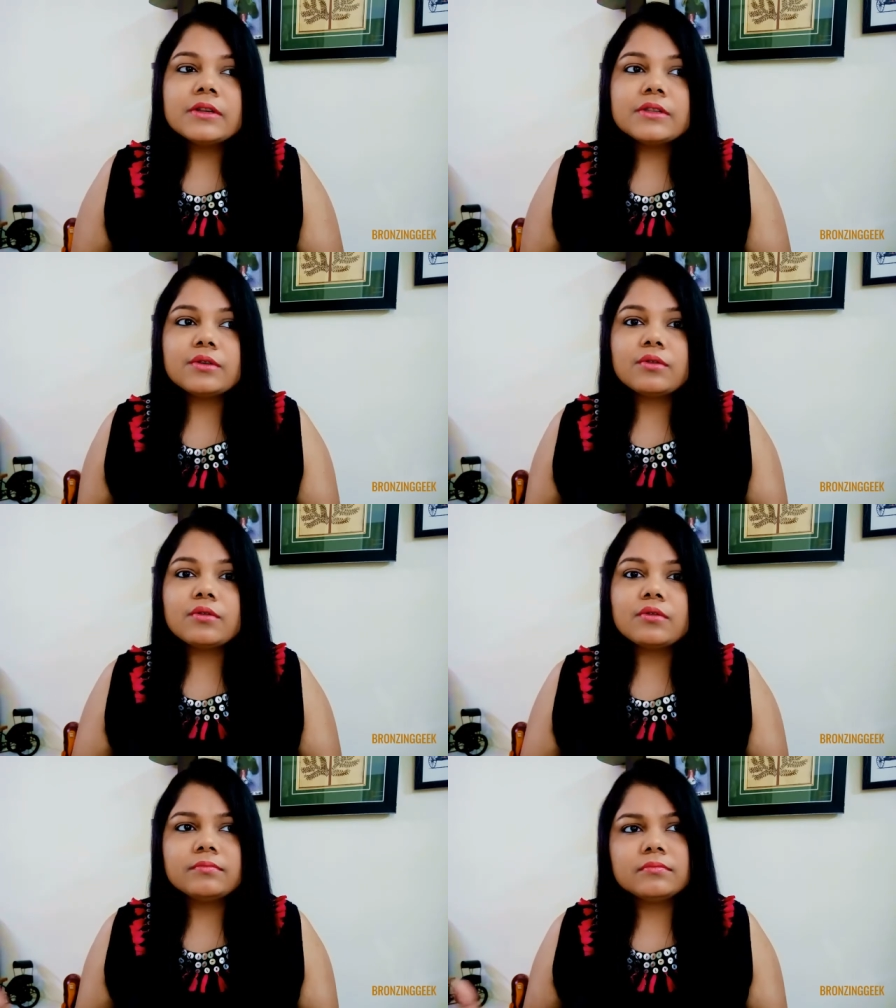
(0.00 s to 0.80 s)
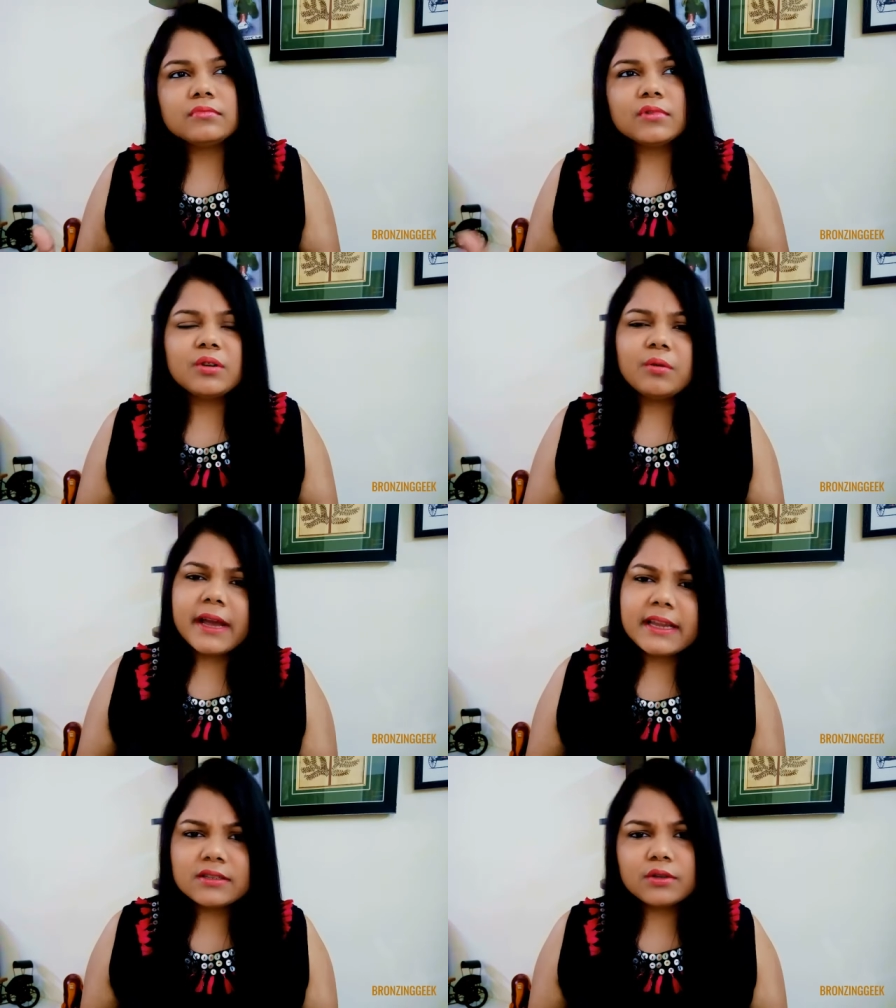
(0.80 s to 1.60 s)
So
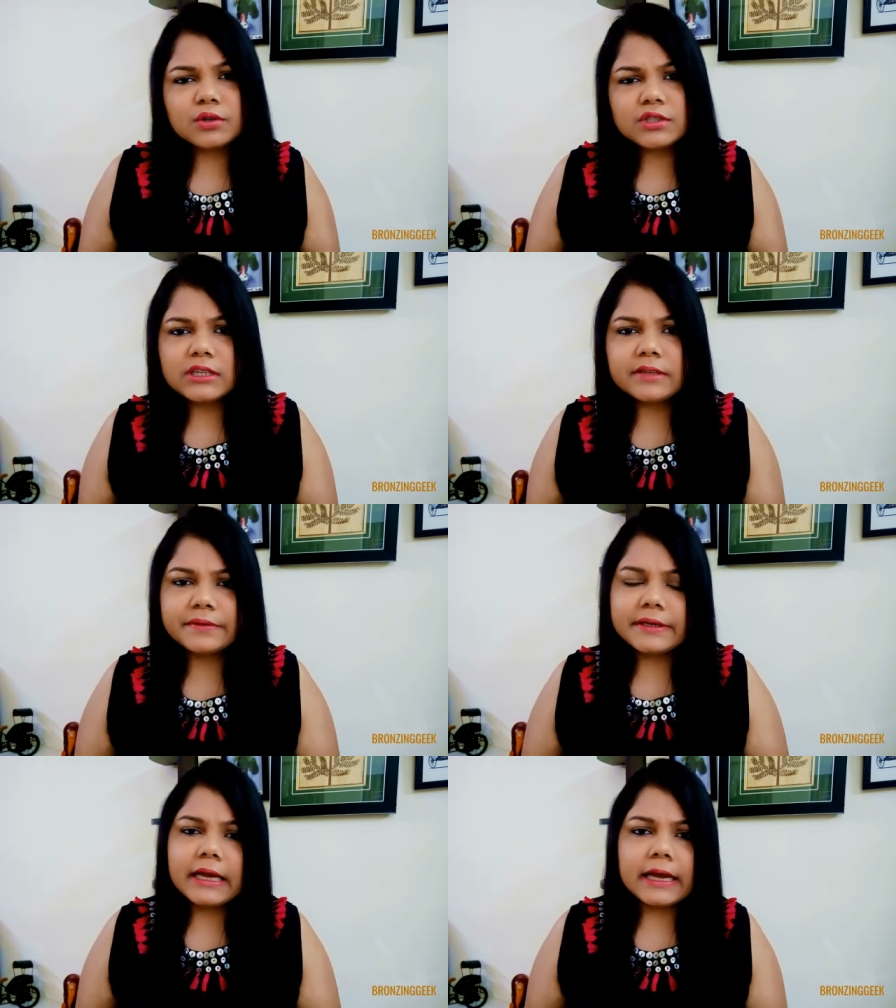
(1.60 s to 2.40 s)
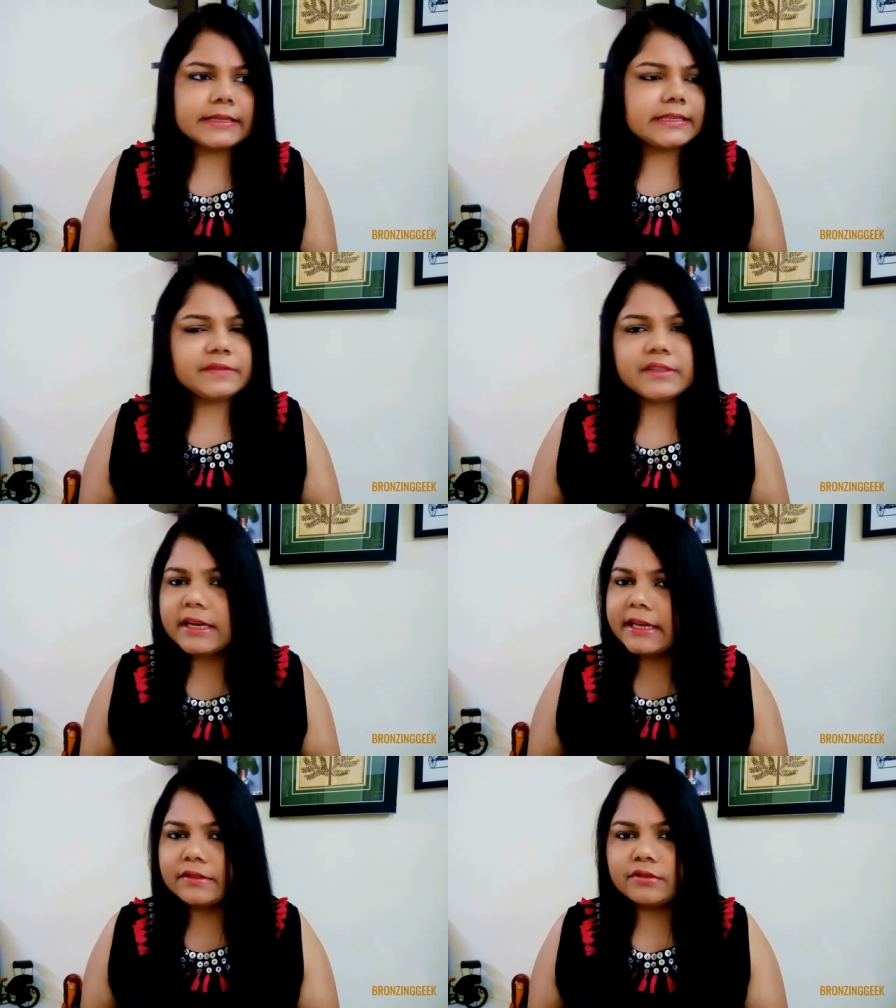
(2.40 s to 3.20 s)
quite good delivery. I received it
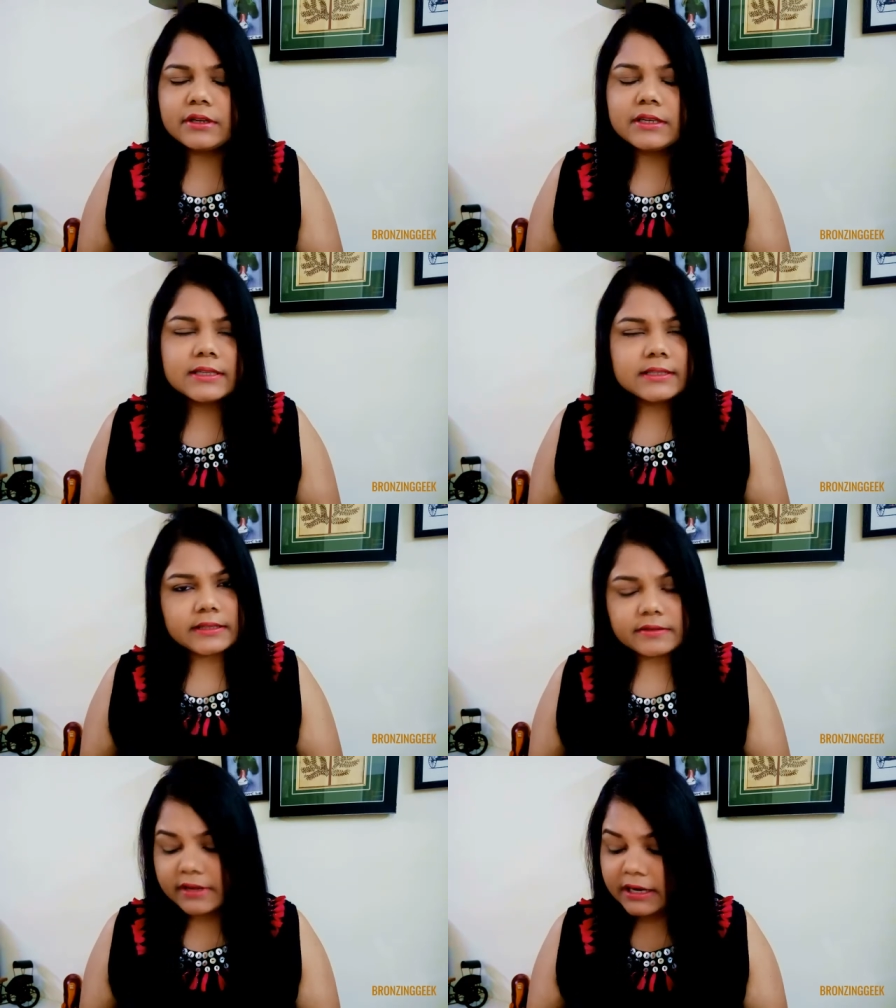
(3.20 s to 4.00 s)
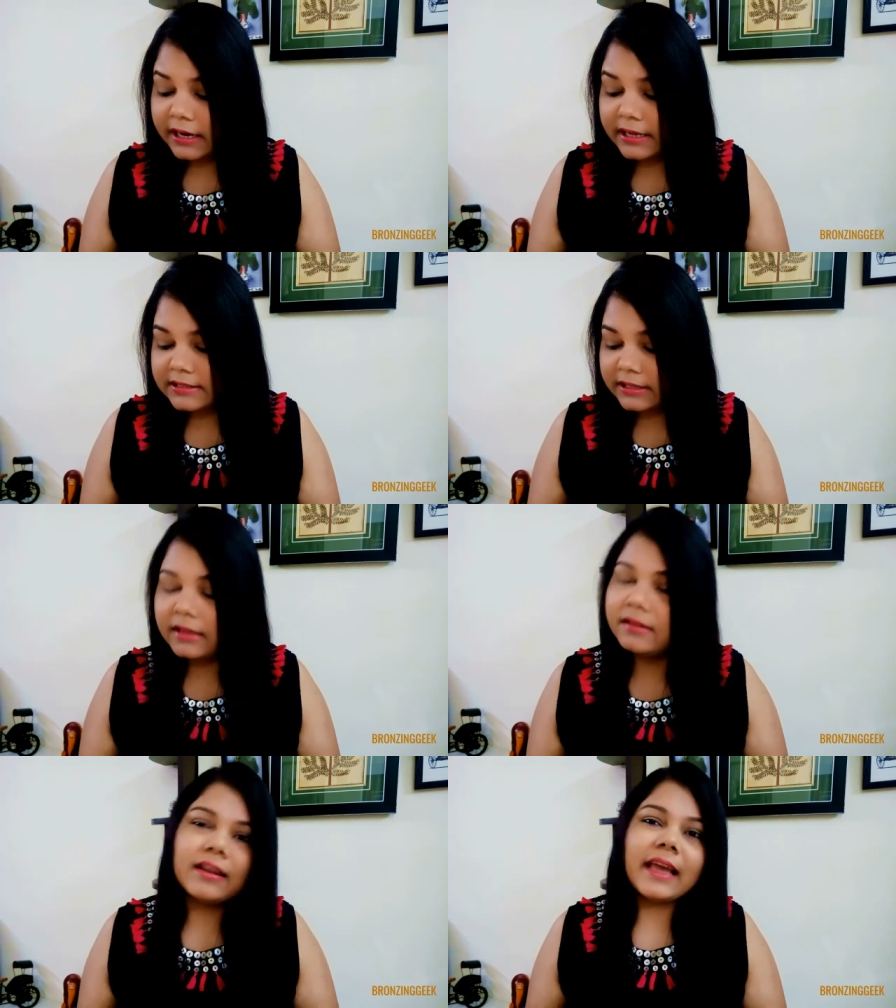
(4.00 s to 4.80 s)
like in 3 days. That's a very nice
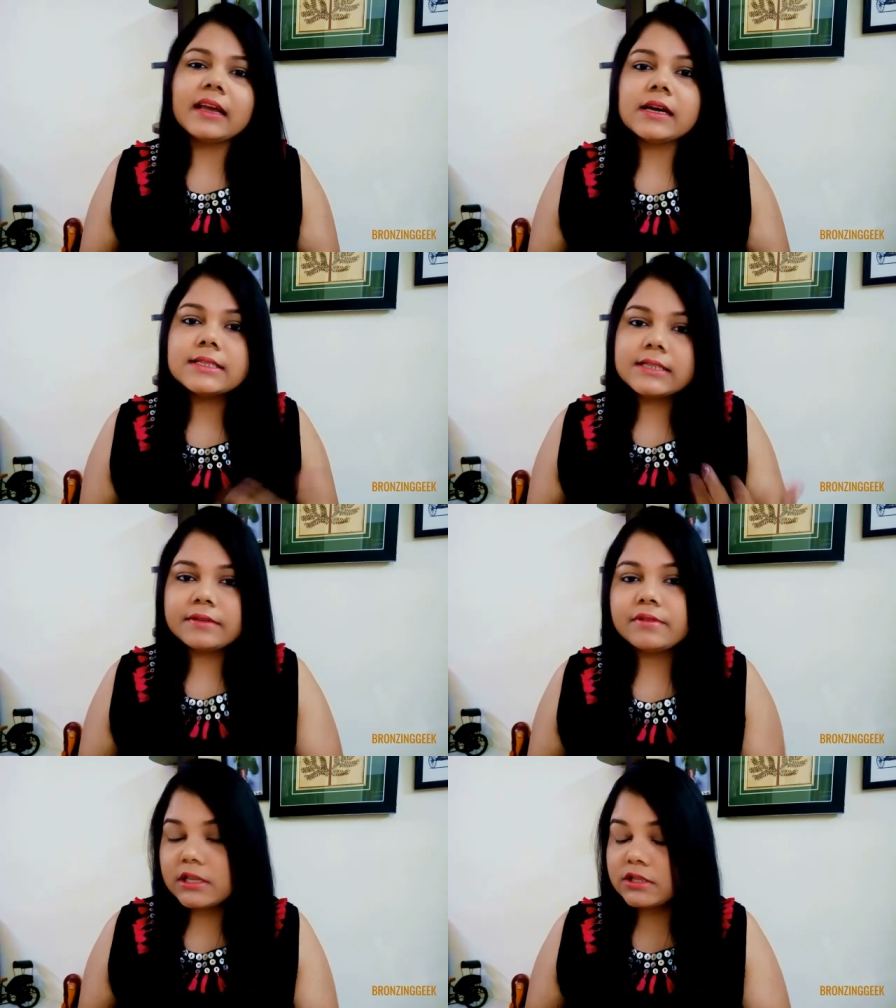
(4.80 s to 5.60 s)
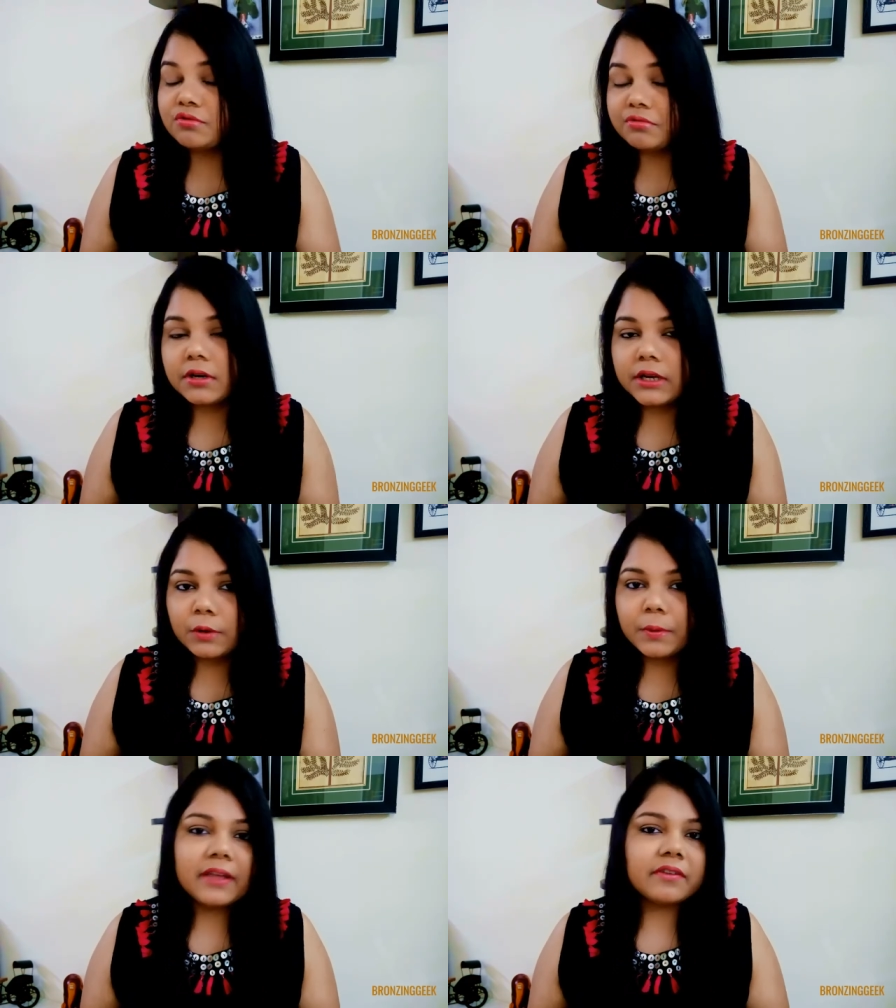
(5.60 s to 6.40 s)
thing. Nykaa's delivery is really
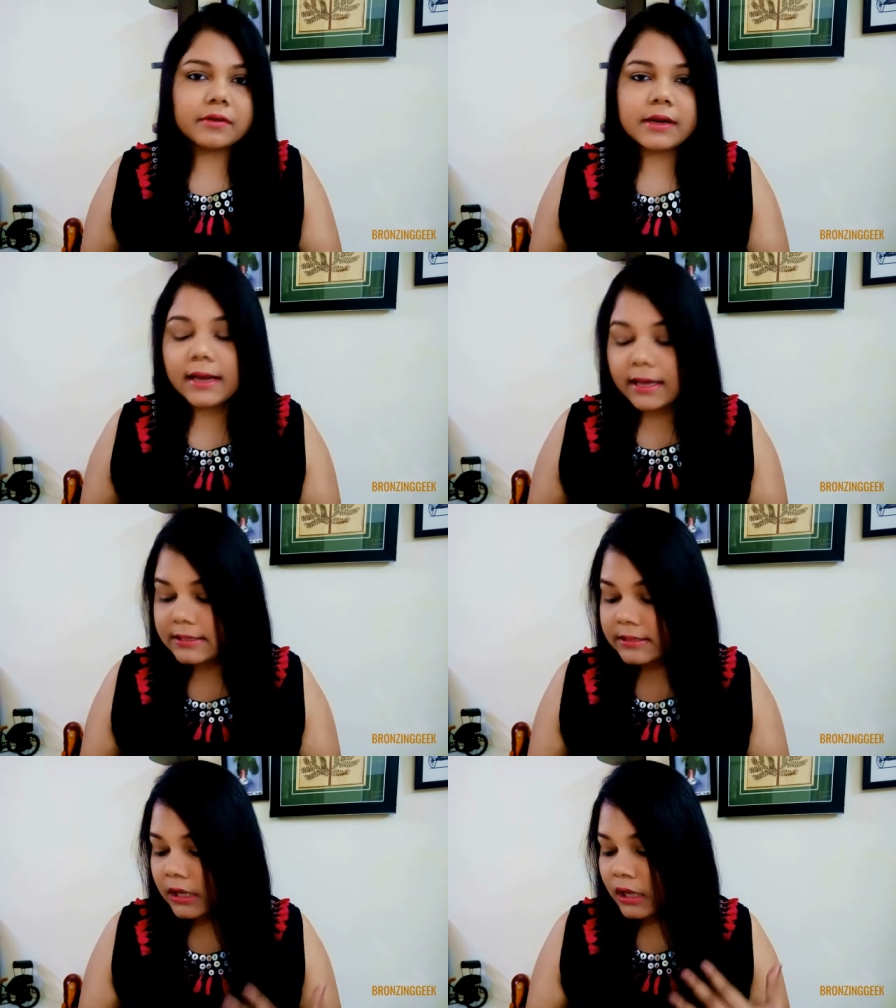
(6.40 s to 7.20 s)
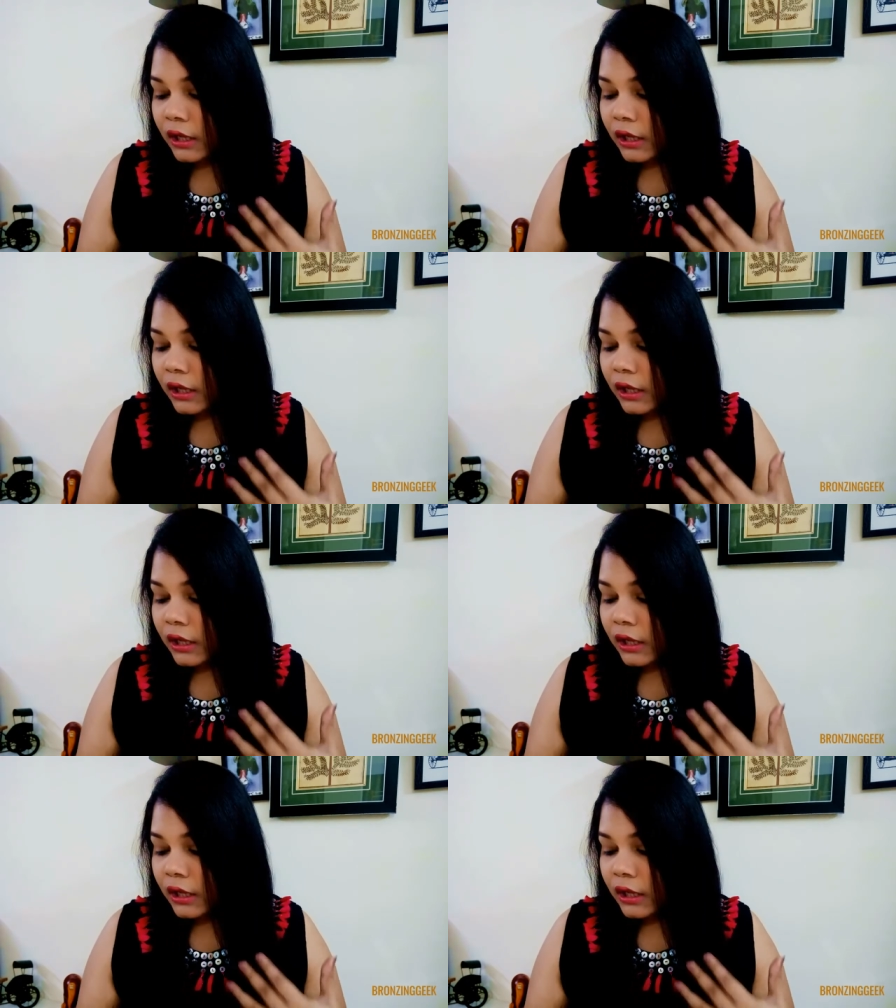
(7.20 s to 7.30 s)
quick, really nice.